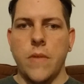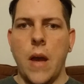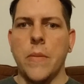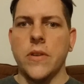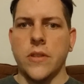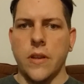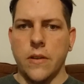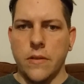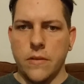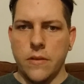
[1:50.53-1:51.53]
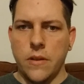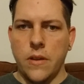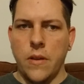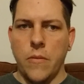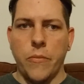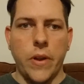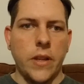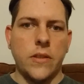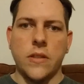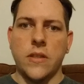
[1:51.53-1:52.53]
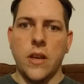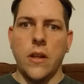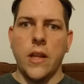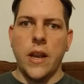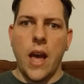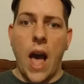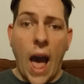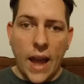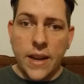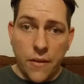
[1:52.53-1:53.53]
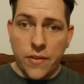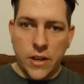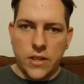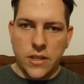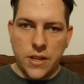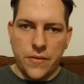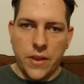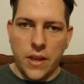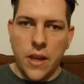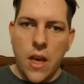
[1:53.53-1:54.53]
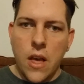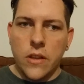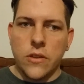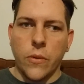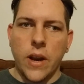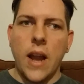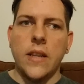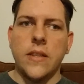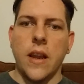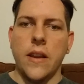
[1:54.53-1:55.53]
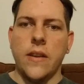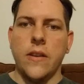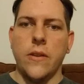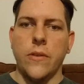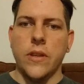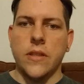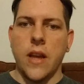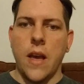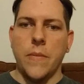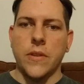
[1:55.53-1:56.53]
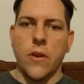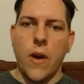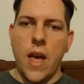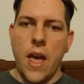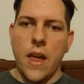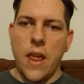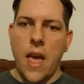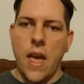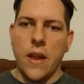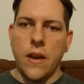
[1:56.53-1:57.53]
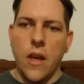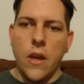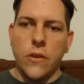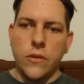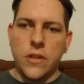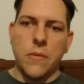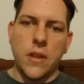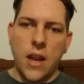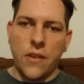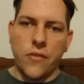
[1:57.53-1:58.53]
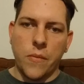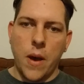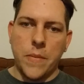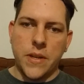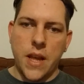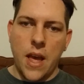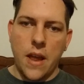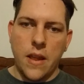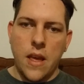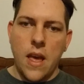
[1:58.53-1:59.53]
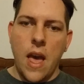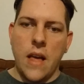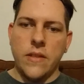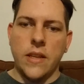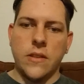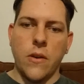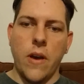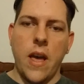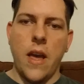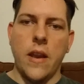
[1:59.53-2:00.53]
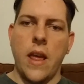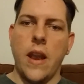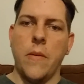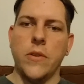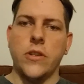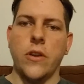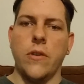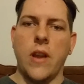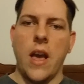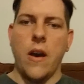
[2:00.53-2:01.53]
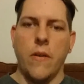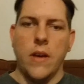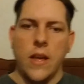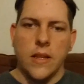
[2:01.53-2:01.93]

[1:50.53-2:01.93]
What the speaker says: Emerson. But it's still a high-definition TV. So what I decided to do this time is go ahead and do something nice for mom and dad. And let's go ahead and I'm going to show you now.